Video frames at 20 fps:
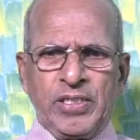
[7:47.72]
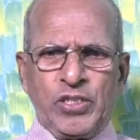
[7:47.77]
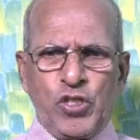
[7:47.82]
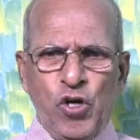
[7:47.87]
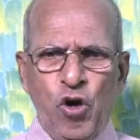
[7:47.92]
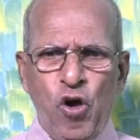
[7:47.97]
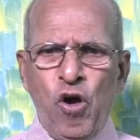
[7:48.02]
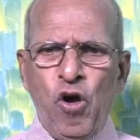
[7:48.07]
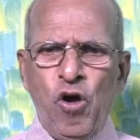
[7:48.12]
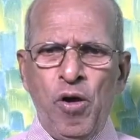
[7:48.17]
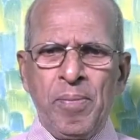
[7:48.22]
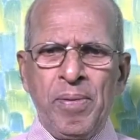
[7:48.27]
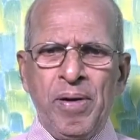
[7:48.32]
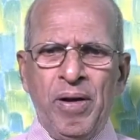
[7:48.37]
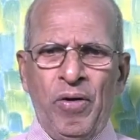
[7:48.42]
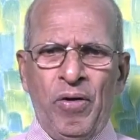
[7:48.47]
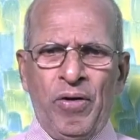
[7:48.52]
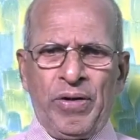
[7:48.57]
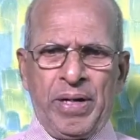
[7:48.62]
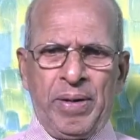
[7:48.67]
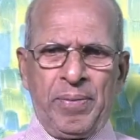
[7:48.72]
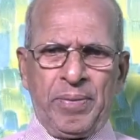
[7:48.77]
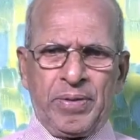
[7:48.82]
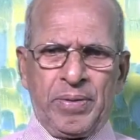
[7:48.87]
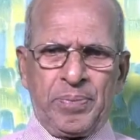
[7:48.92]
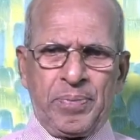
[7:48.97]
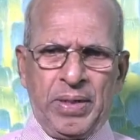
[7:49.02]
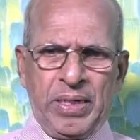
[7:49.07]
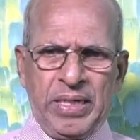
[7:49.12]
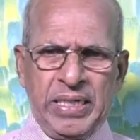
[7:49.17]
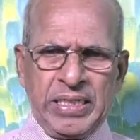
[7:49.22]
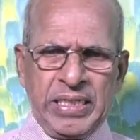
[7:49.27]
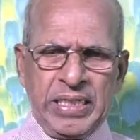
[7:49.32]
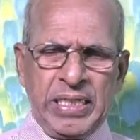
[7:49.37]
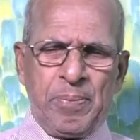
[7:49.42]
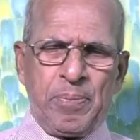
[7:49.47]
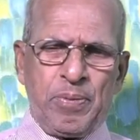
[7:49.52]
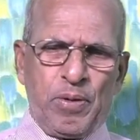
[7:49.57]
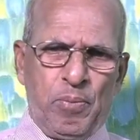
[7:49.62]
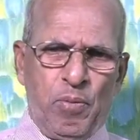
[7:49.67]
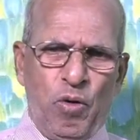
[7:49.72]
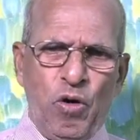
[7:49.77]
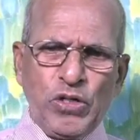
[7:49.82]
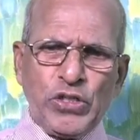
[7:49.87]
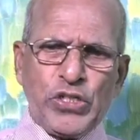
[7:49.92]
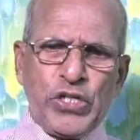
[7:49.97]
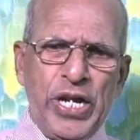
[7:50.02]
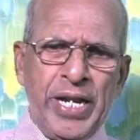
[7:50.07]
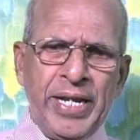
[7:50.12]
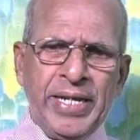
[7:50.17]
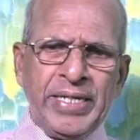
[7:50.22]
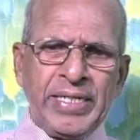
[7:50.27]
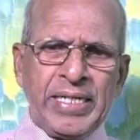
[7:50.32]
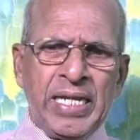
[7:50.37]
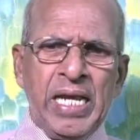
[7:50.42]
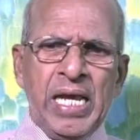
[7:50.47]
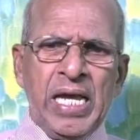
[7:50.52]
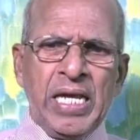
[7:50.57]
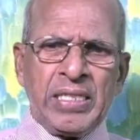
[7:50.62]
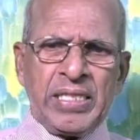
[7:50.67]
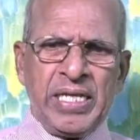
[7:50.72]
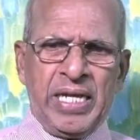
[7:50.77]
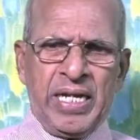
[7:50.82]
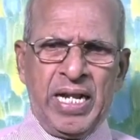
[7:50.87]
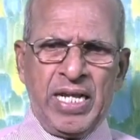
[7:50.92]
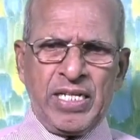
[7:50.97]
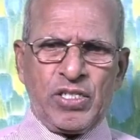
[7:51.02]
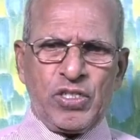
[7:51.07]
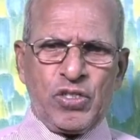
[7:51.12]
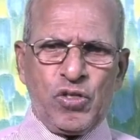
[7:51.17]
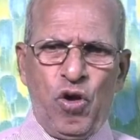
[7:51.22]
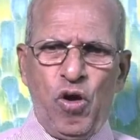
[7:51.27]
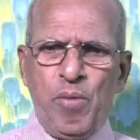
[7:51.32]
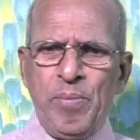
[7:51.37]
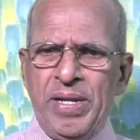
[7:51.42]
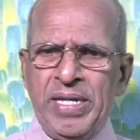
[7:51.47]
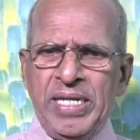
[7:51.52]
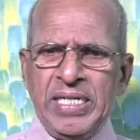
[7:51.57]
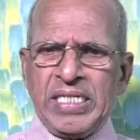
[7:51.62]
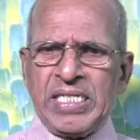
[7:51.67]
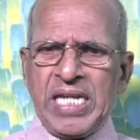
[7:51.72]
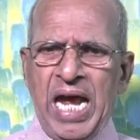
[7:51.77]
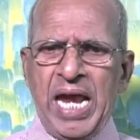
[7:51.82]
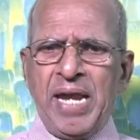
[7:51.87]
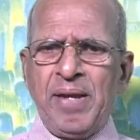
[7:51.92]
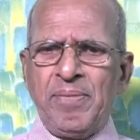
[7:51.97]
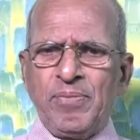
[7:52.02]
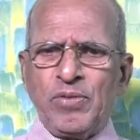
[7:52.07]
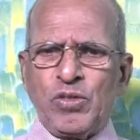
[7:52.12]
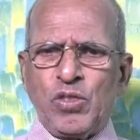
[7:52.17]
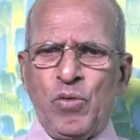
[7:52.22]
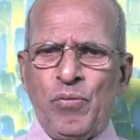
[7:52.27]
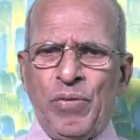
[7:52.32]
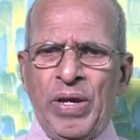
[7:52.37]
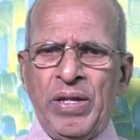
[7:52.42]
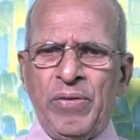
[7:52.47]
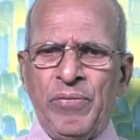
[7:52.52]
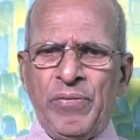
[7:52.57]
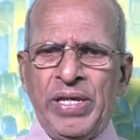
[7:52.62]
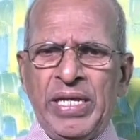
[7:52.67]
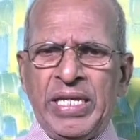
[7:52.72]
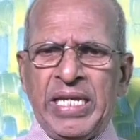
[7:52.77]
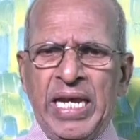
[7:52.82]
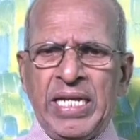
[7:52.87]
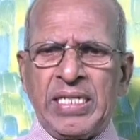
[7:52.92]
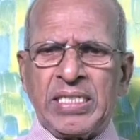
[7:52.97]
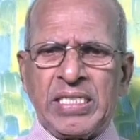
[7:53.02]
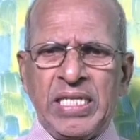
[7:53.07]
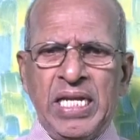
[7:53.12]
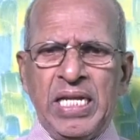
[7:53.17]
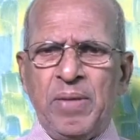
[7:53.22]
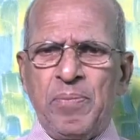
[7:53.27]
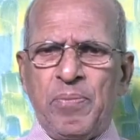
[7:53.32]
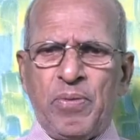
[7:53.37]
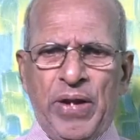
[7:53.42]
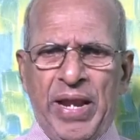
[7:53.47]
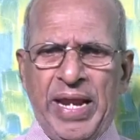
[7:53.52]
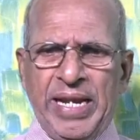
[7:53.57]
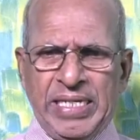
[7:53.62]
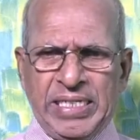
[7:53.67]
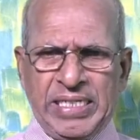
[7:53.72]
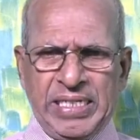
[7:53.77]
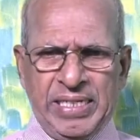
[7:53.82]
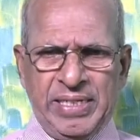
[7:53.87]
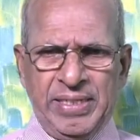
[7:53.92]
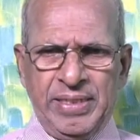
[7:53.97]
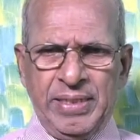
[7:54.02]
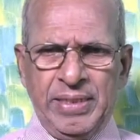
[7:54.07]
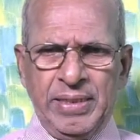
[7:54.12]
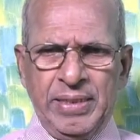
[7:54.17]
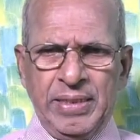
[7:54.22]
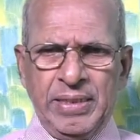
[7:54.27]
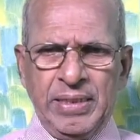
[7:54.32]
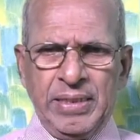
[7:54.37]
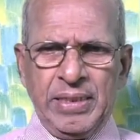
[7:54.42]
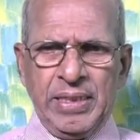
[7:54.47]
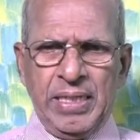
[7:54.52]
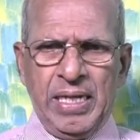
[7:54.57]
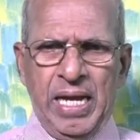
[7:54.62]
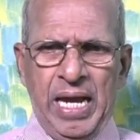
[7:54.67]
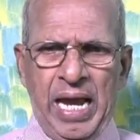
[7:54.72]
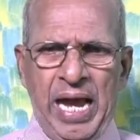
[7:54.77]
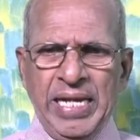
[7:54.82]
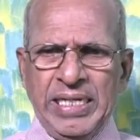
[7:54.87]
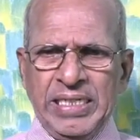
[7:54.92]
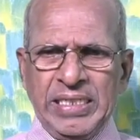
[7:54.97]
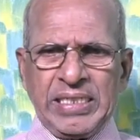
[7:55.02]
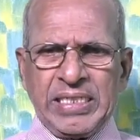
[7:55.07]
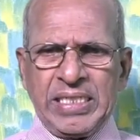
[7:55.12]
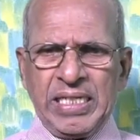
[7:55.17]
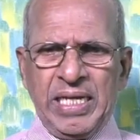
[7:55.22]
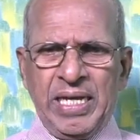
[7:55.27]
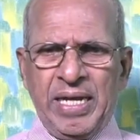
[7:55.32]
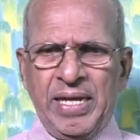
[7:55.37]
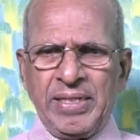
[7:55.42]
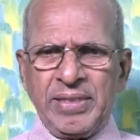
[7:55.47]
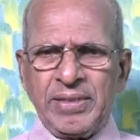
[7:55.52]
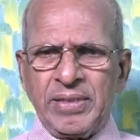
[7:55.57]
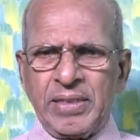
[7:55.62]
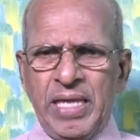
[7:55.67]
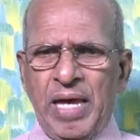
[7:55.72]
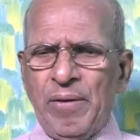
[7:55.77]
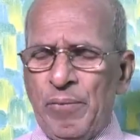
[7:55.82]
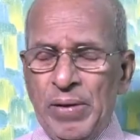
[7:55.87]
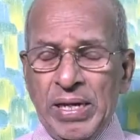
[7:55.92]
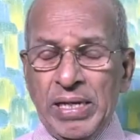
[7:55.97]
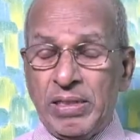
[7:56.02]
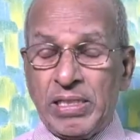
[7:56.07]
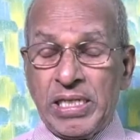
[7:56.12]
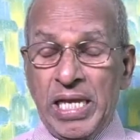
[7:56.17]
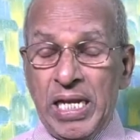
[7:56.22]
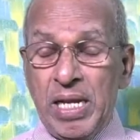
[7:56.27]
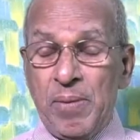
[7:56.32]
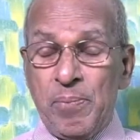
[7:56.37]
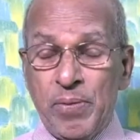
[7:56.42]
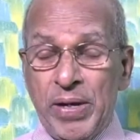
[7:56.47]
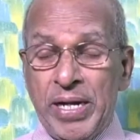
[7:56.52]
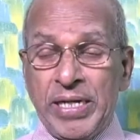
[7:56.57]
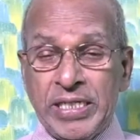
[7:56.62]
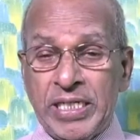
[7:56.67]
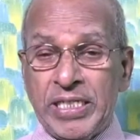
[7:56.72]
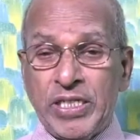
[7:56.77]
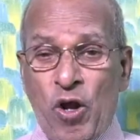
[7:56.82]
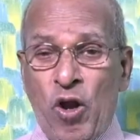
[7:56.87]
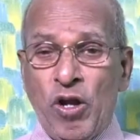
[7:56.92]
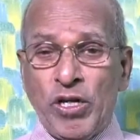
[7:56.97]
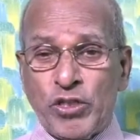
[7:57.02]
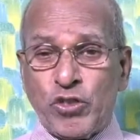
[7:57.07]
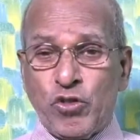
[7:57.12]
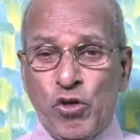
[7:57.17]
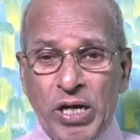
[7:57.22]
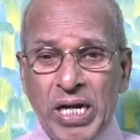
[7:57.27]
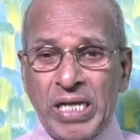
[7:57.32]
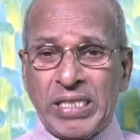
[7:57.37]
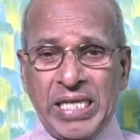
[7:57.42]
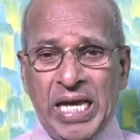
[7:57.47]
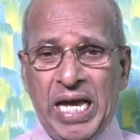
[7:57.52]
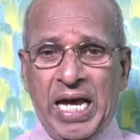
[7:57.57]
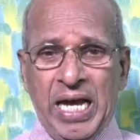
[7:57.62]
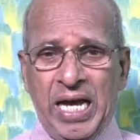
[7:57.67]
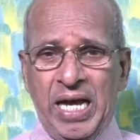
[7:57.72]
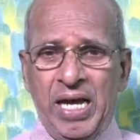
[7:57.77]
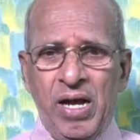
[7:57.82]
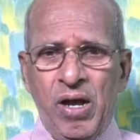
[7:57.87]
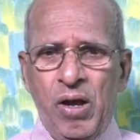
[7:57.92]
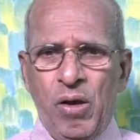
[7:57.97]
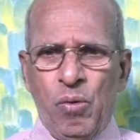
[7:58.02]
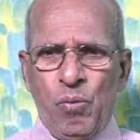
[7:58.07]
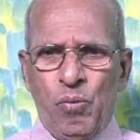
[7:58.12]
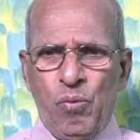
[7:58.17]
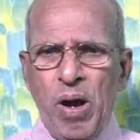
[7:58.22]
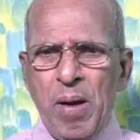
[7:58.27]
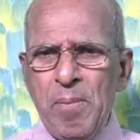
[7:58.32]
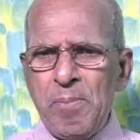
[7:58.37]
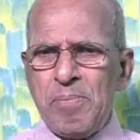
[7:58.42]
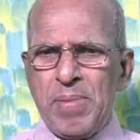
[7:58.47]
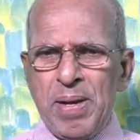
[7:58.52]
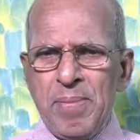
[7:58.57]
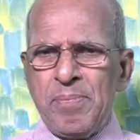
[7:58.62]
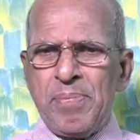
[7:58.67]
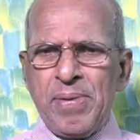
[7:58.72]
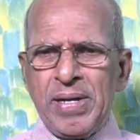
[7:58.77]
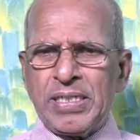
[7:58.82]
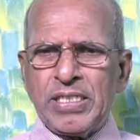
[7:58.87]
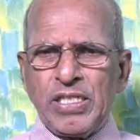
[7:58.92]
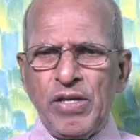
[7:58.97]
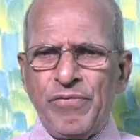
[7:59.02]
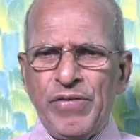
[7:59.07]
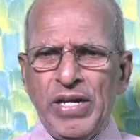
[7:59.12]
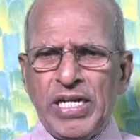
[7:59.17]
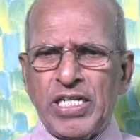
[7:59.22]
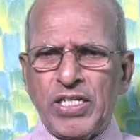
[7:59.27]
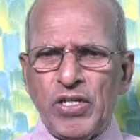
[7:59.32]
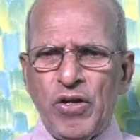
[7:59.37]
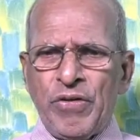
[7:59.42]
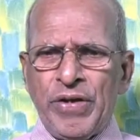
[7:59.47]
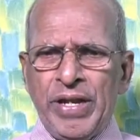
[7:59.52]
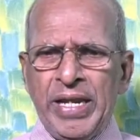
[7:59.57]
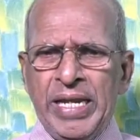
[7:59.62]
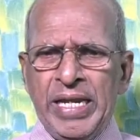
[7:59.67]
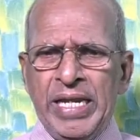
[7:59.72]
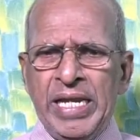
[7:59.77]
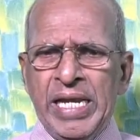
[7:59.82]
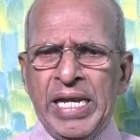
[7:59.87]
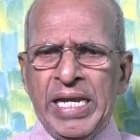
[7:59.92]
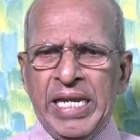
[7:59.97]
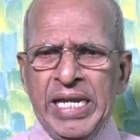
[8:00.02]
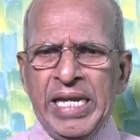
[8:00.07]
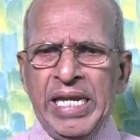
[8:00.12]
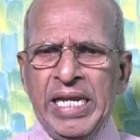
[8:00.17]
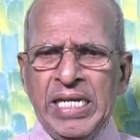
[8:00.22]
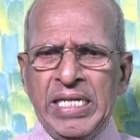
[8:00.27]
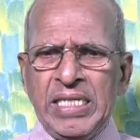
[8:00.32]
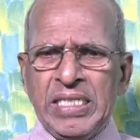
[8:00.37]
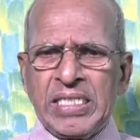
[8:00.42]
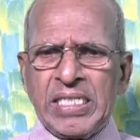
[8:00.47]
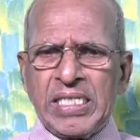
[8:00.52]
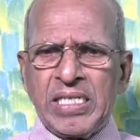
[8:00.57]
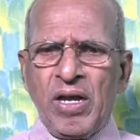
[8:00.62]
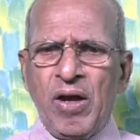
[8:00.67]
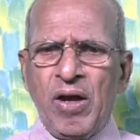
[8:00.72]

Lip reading: job or getting a promotion, there are so many times when we can celebrate. And that we celebrate it all together. One member's victory is